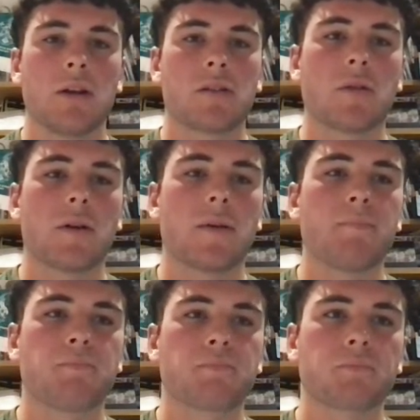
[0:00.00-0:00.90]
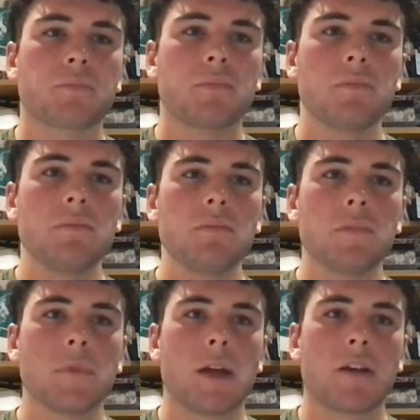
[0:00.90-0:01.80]
So
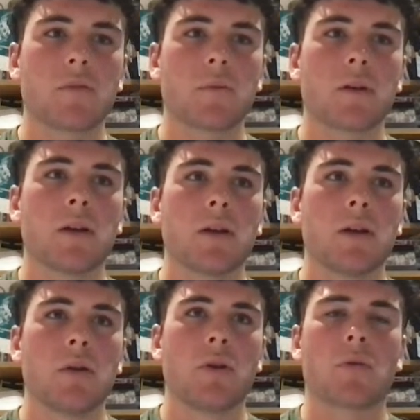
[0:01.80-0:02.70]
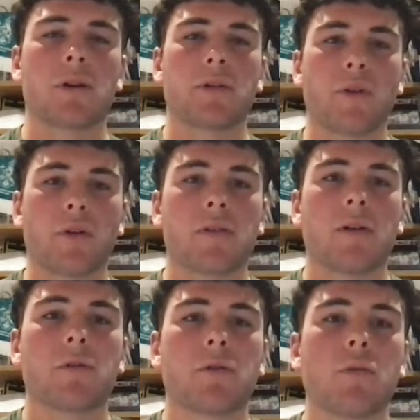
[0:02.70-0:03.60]
I guess we're not really focusing
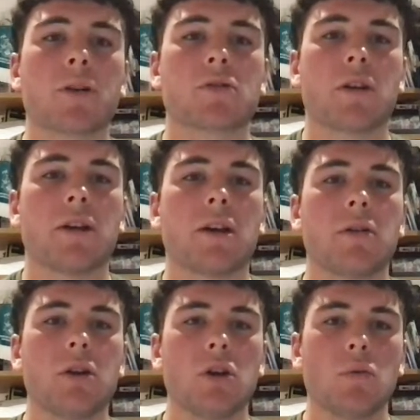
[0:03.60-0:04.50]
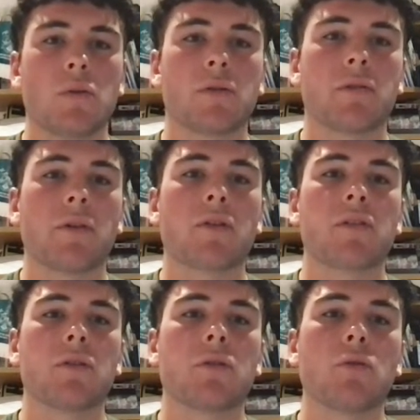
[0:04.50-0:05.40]
on it too much right now. We're sort of
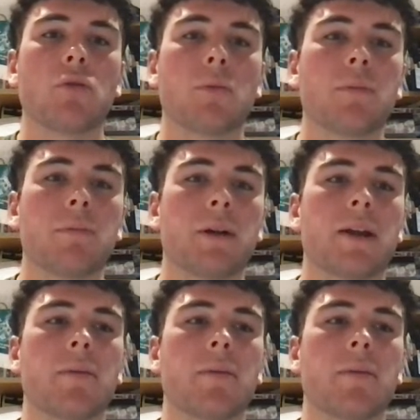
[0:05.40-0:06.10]
focusing on the tournament, but